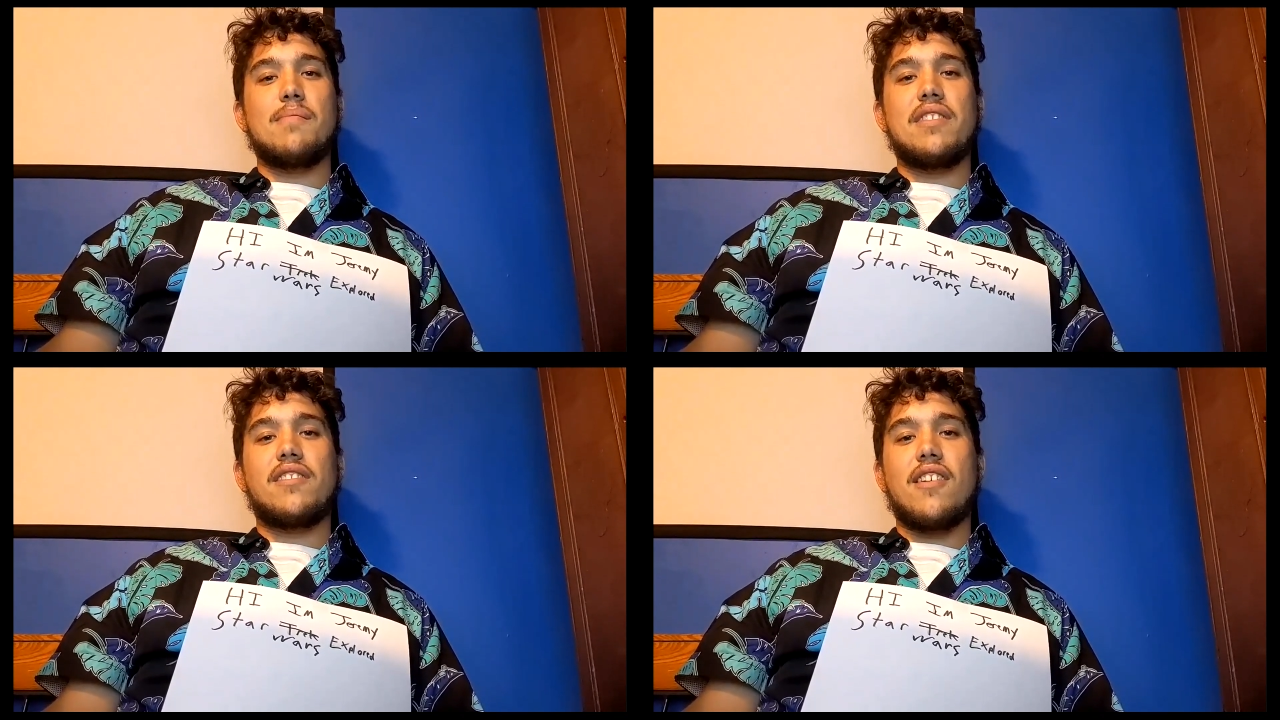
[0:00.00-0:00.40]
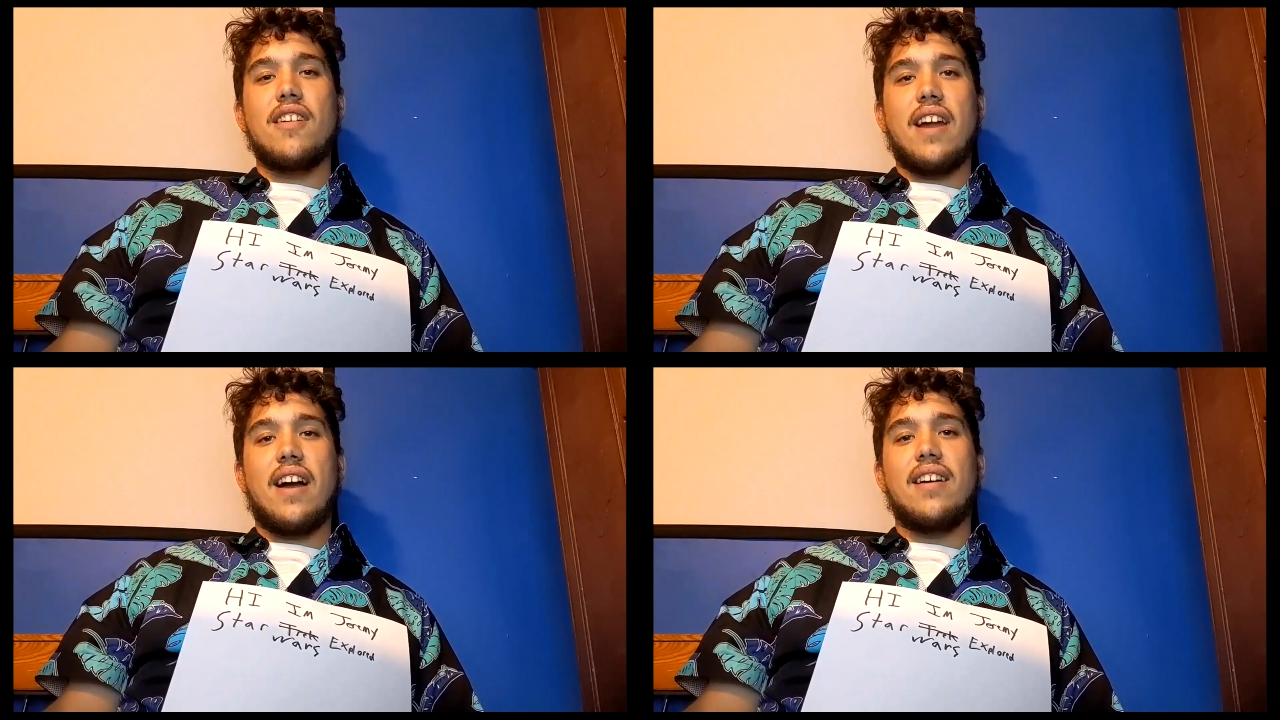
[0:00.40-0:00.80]
I mean, there are
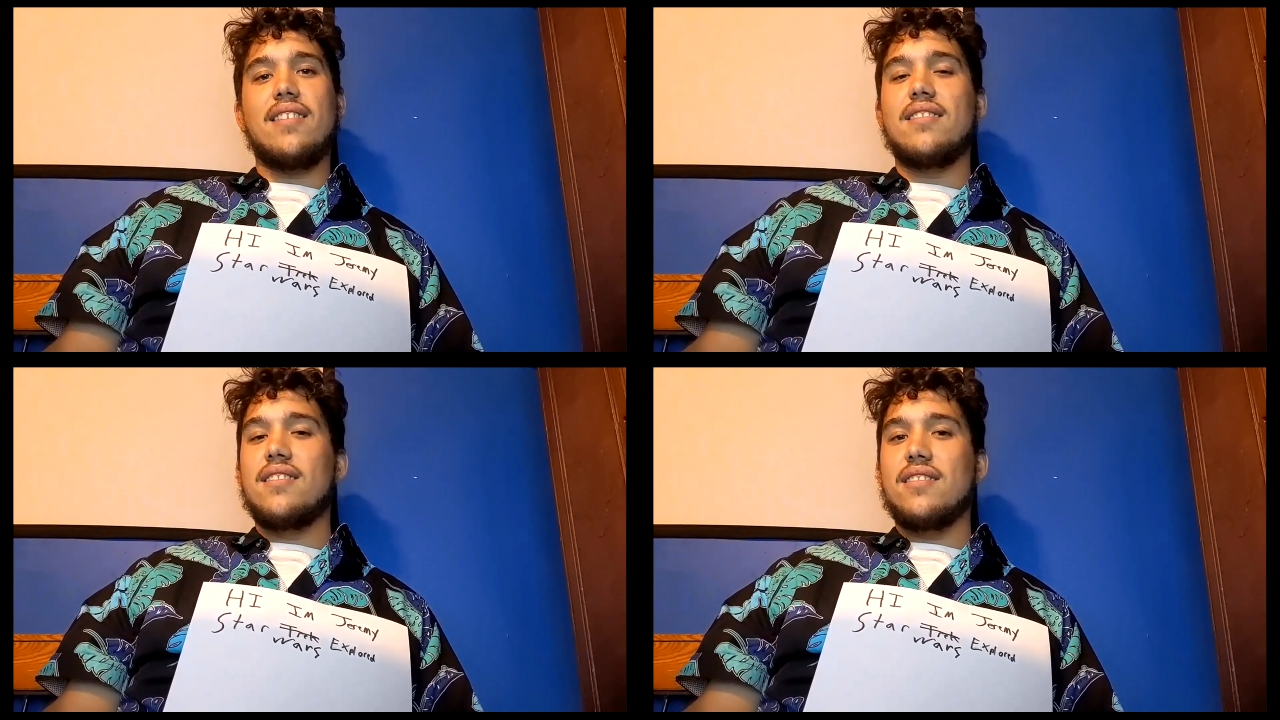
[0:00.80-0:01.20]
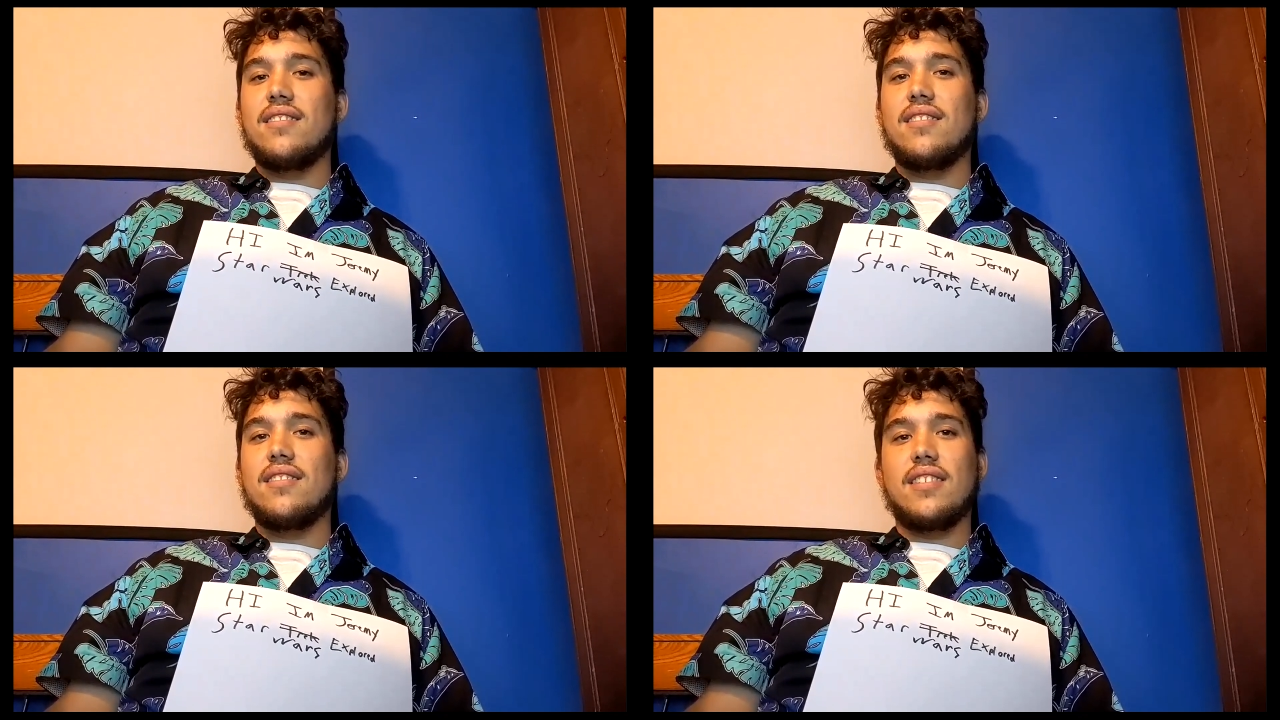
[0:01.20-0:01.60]
nine,
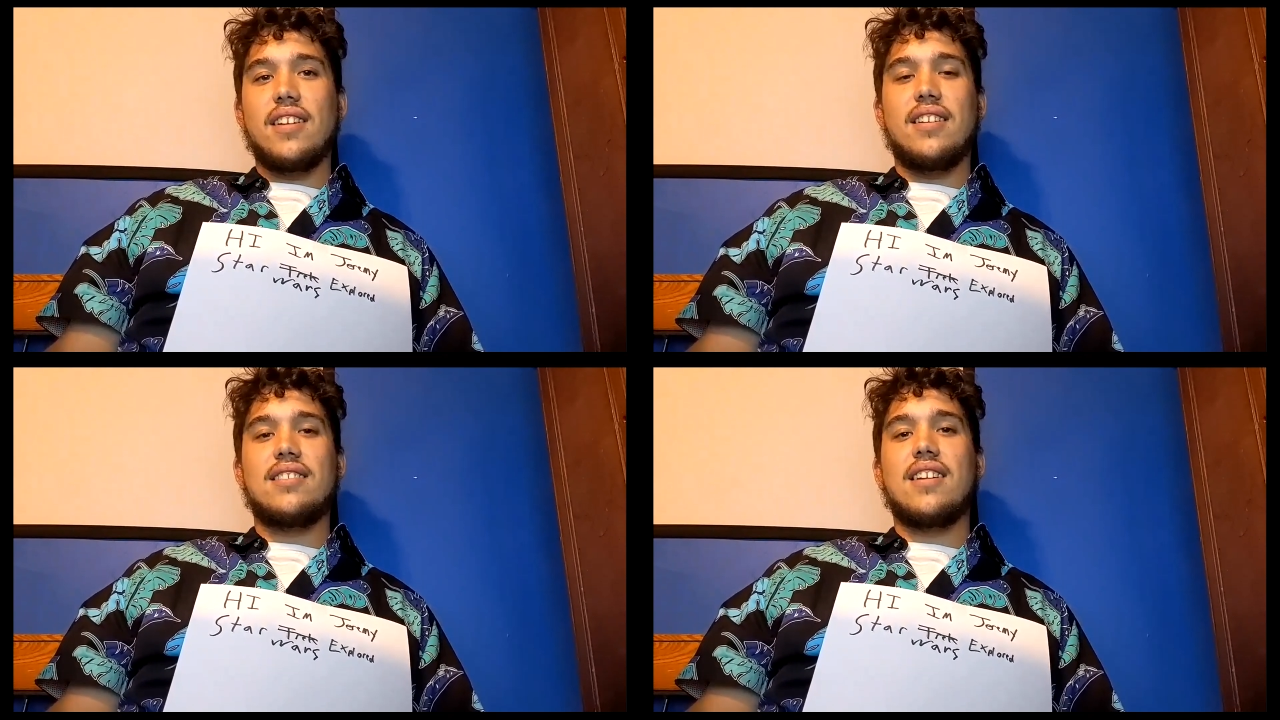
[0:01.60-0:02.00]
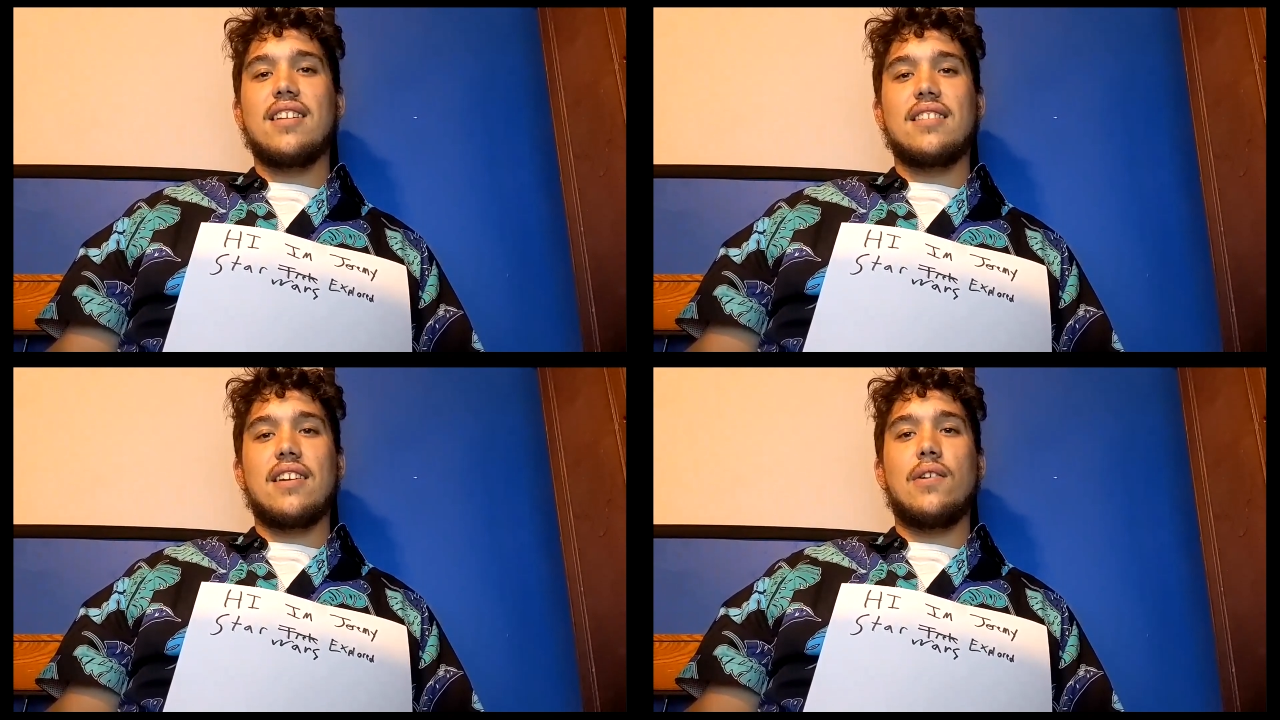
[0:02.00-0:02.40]
and it's not
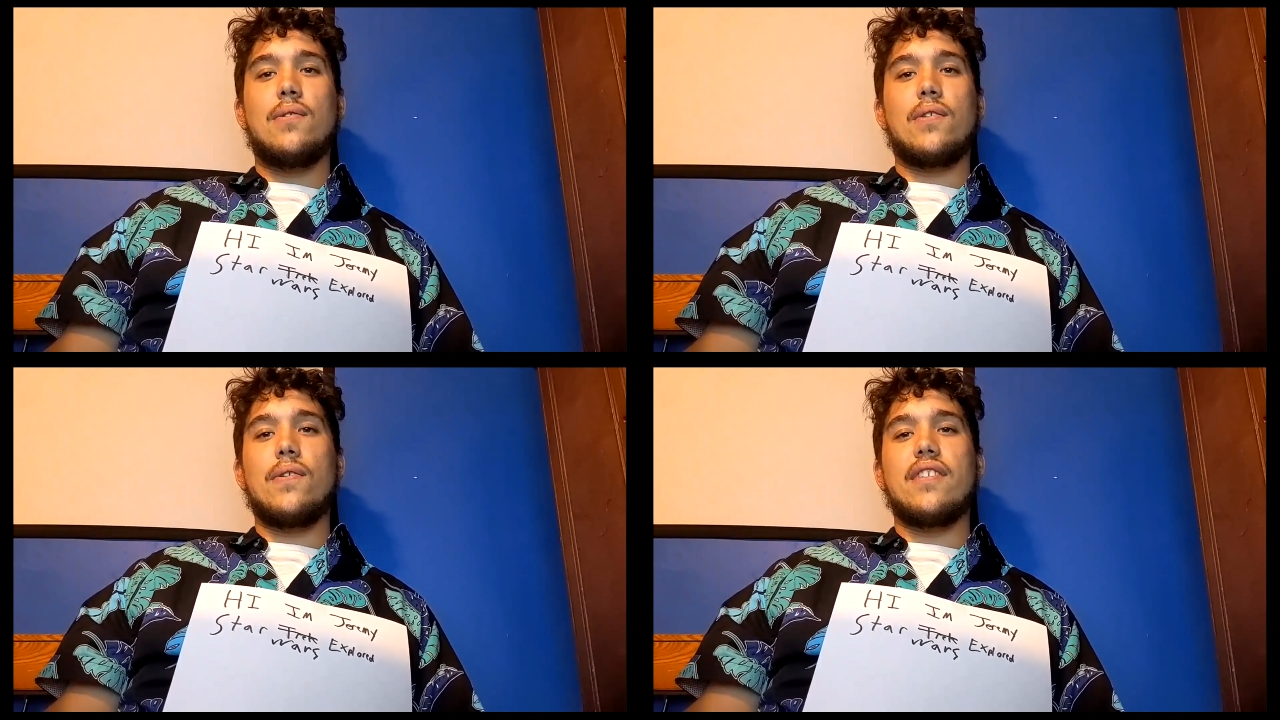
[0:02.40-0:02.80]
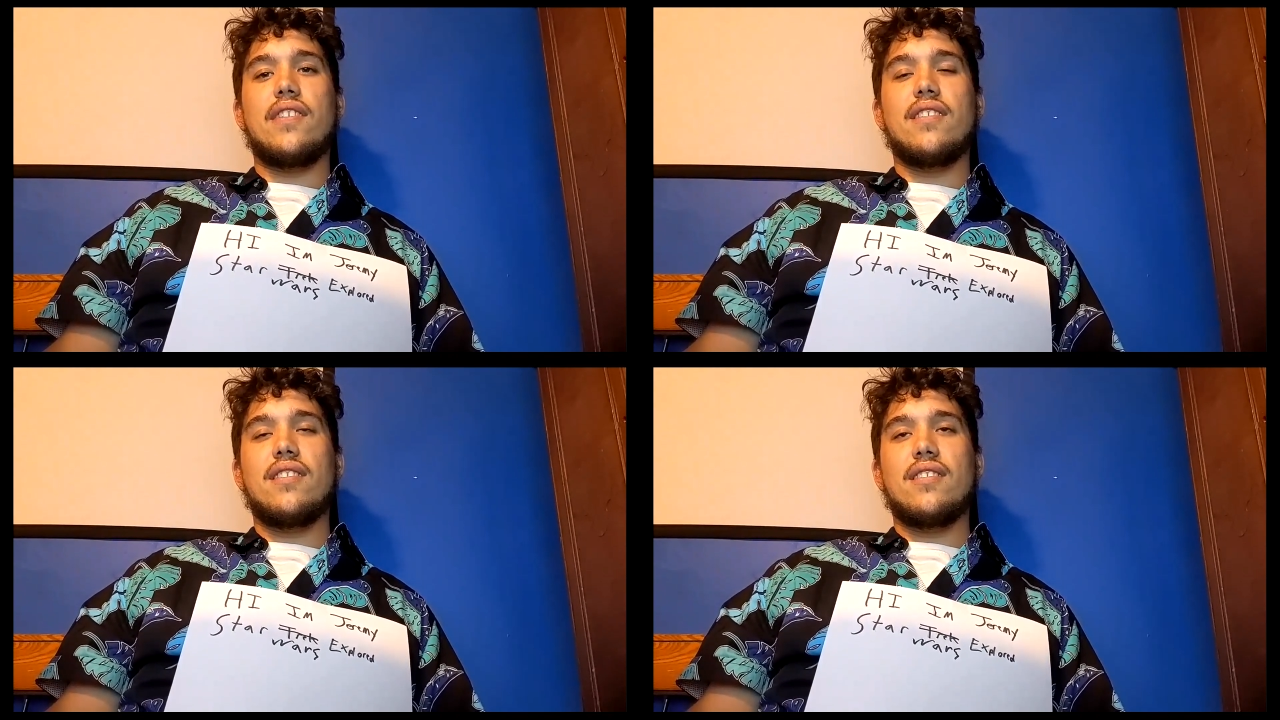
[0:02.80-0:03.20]
like they go in order.